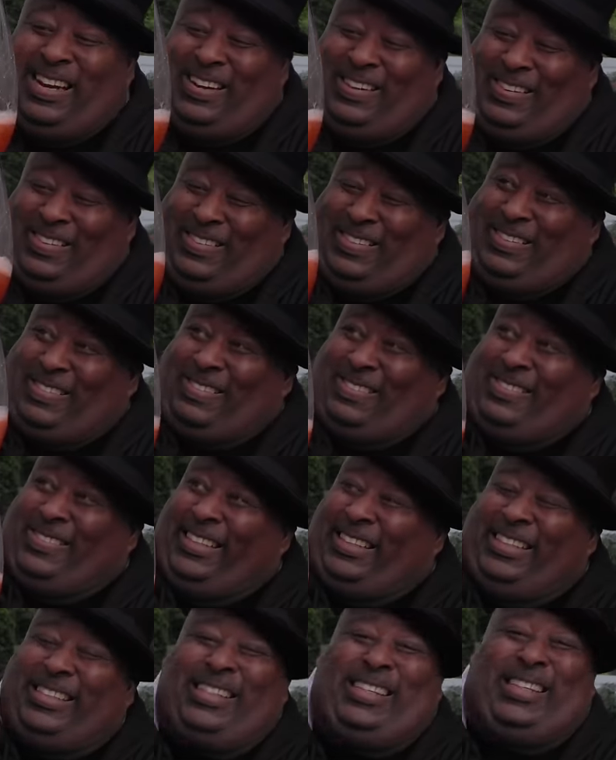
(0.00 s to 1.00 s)
Oh,
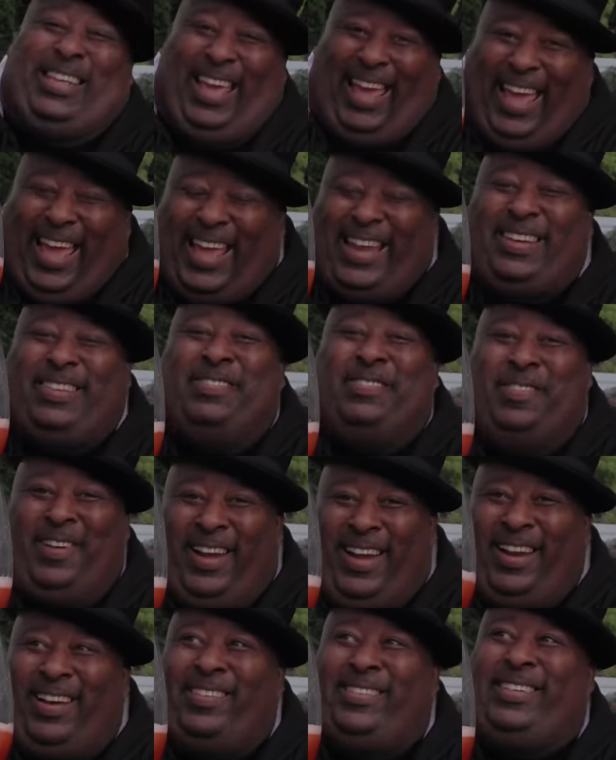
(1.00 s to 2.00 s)
it's getting
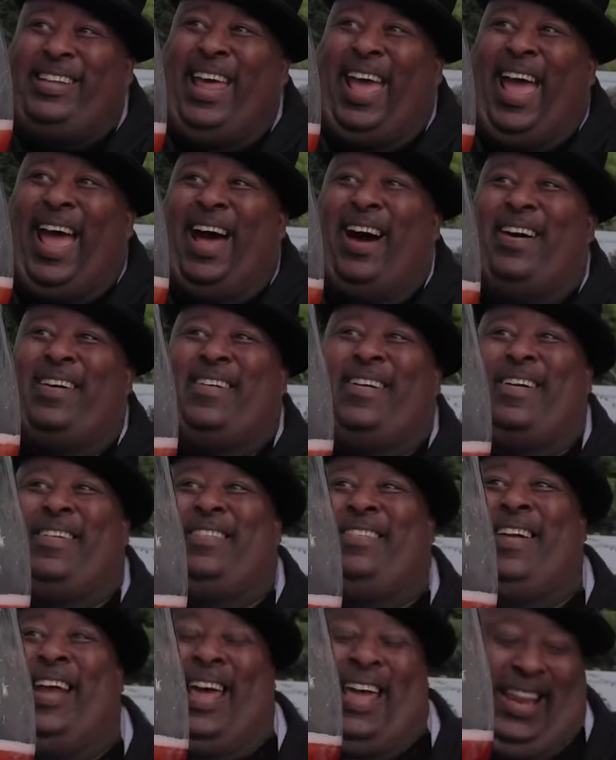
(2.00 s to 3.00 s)
real now, all
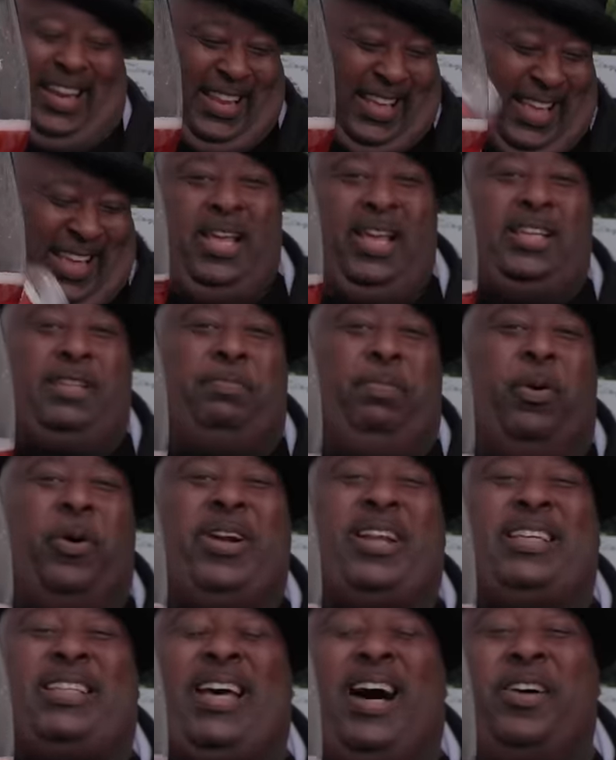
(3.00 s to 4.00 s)
right? Let's pour
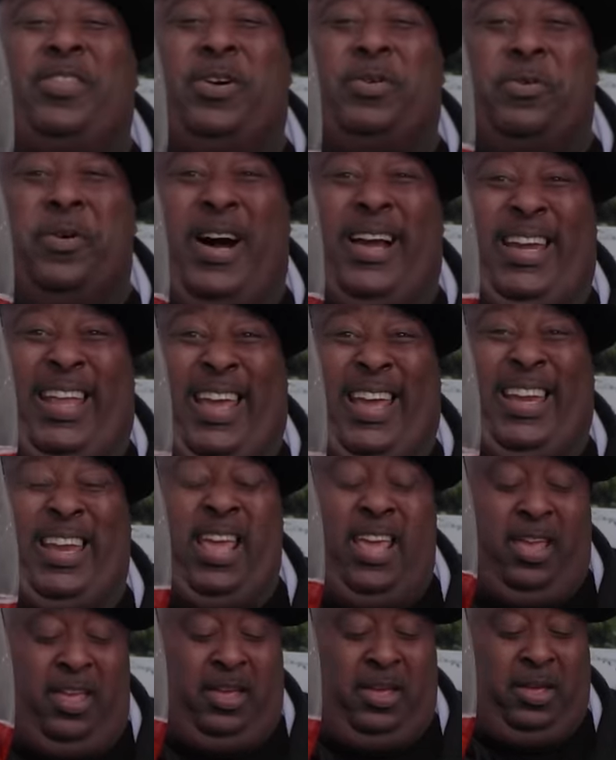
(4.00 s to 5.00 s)
this other one in.
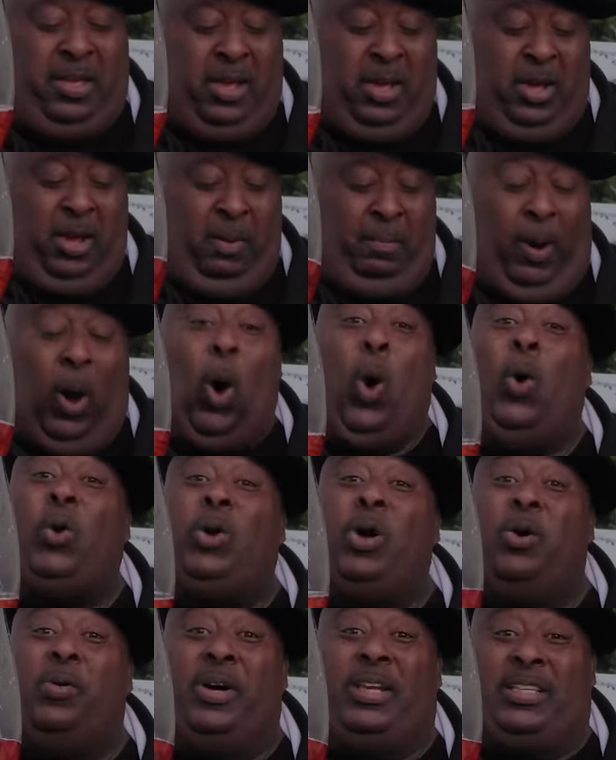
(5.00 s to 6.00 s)
But
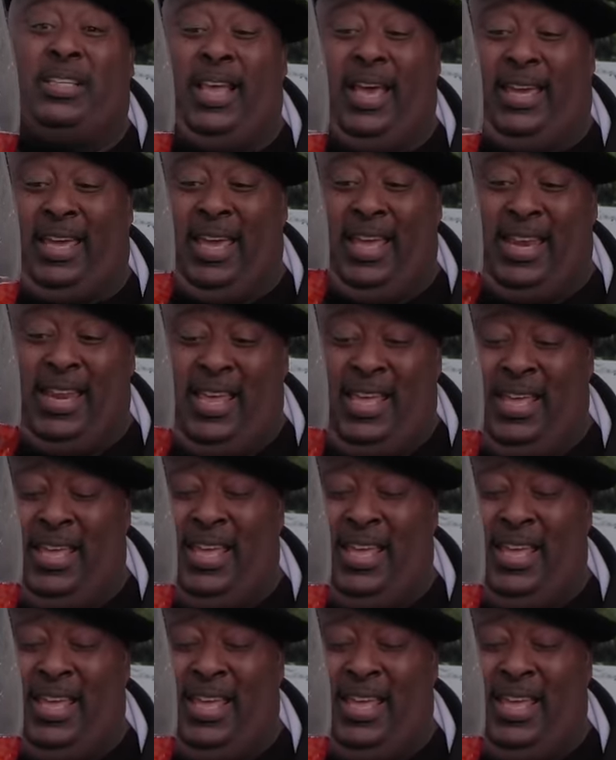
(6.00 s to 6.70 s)
hold on a second.